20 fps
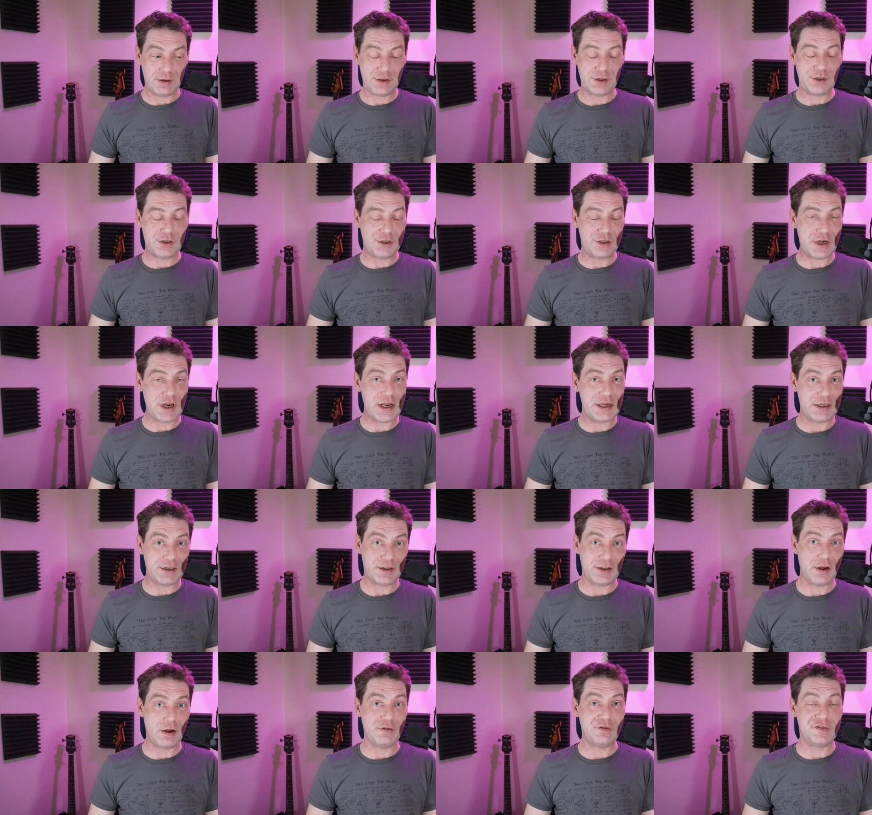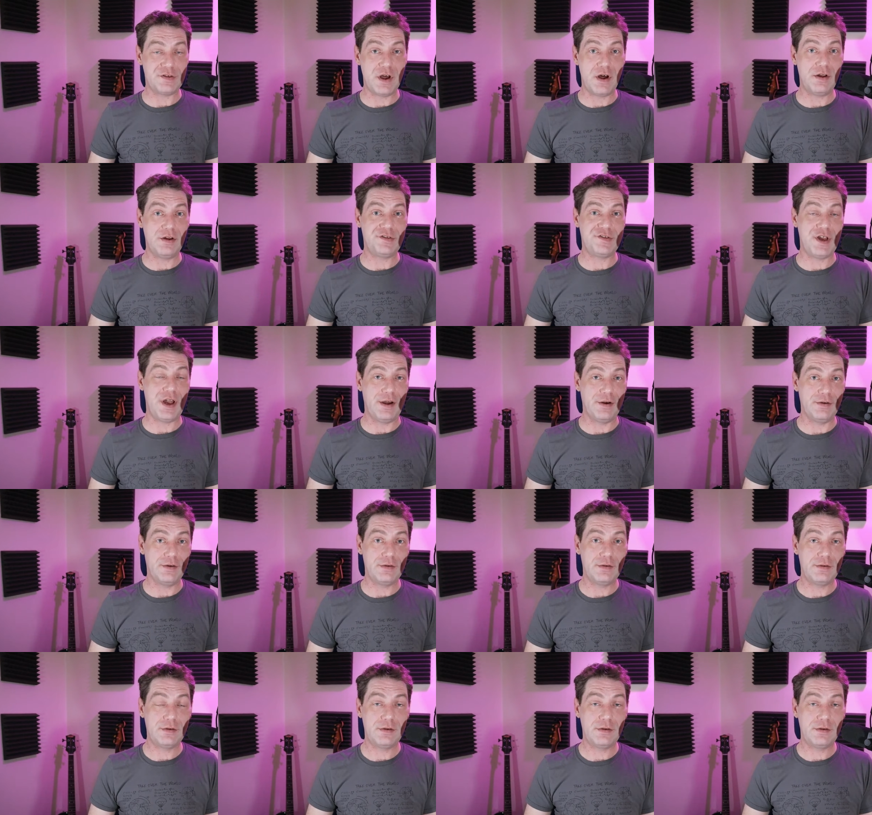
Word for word: shake those knots out,